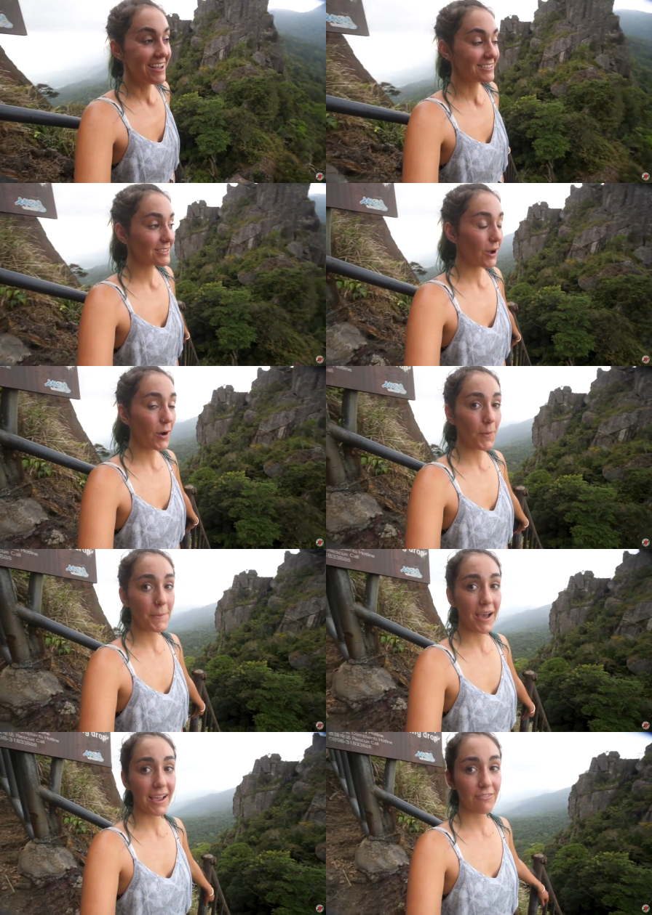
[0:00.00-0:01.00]
so
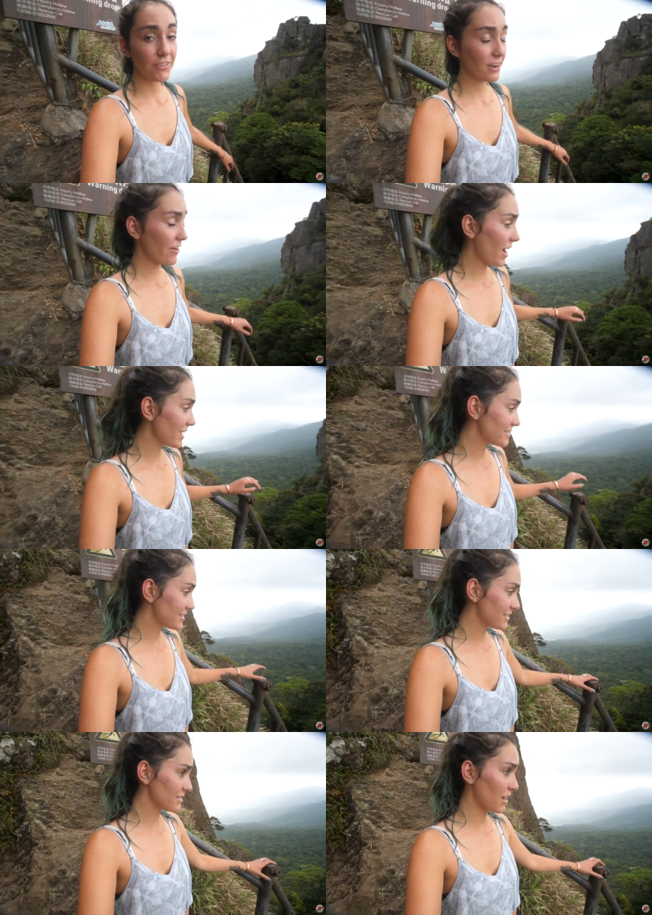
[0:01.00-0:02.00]
my fear of heights
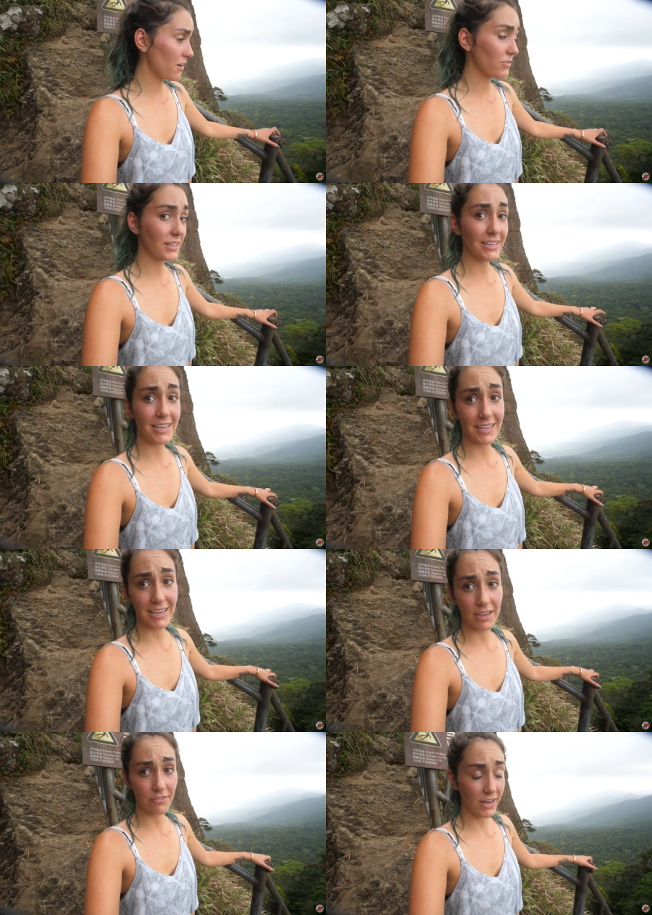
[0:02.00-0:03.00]
is uh, really
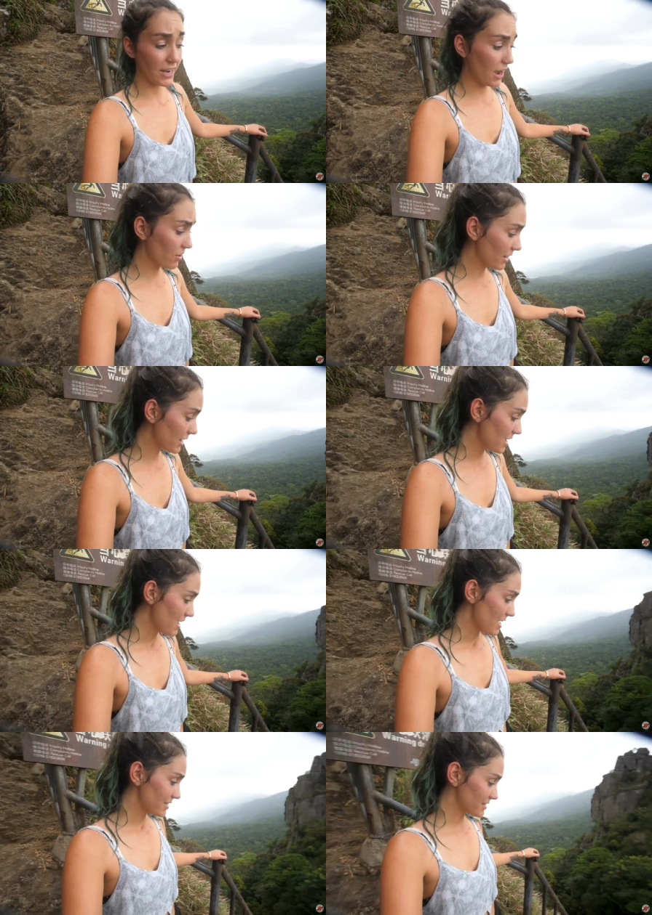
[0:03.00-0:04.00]
kicking in right now.
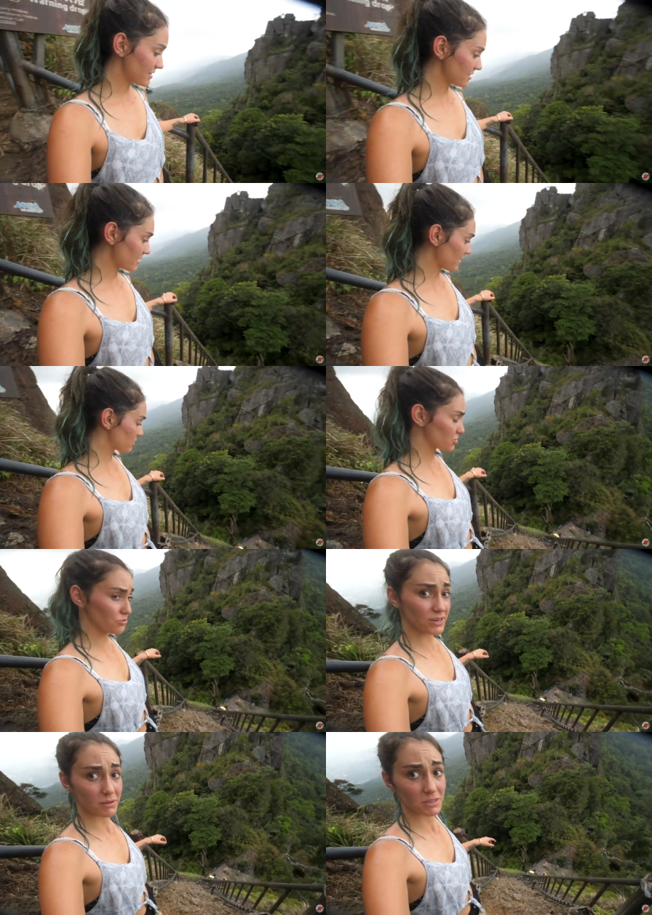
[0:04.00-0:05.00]
This is
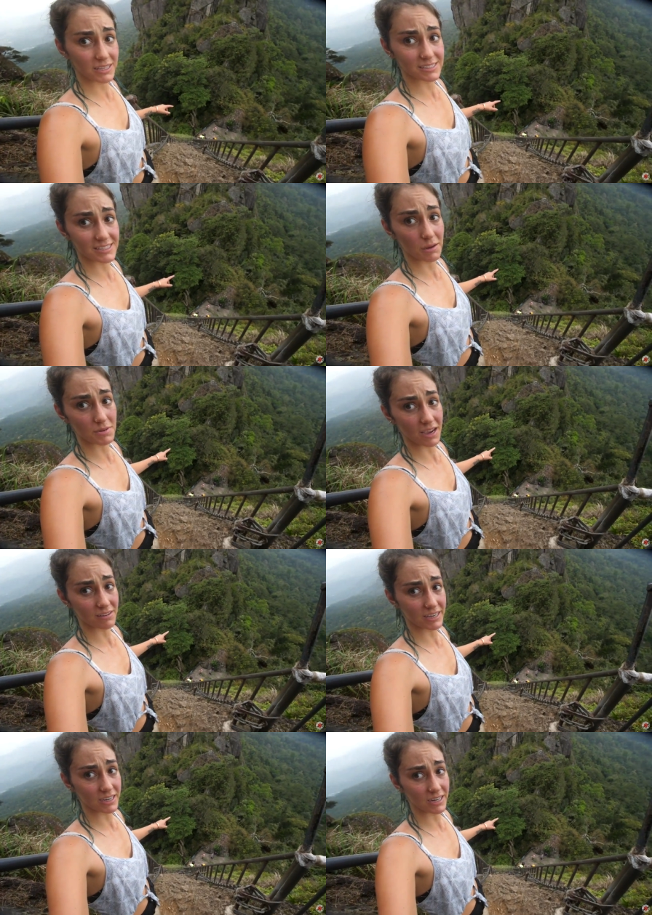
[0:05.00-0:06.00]
extremely steep
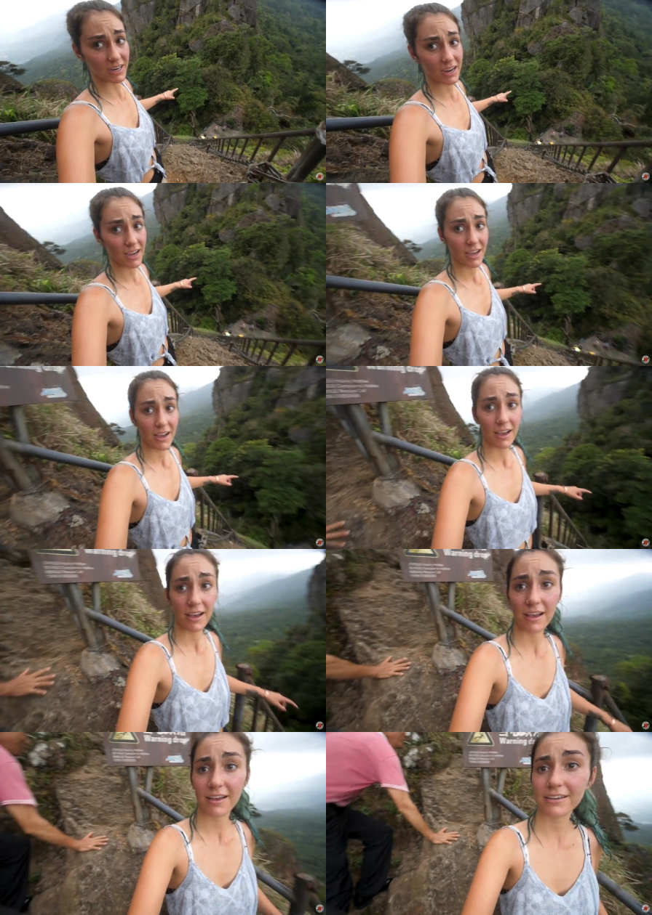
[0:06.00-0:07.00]
down here.
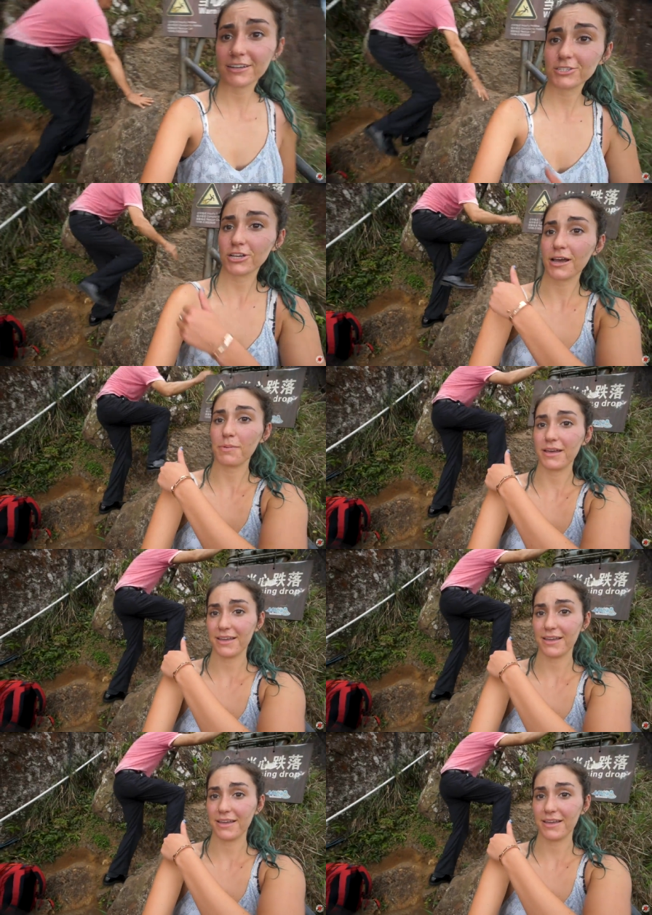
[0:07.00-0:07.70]
Good job.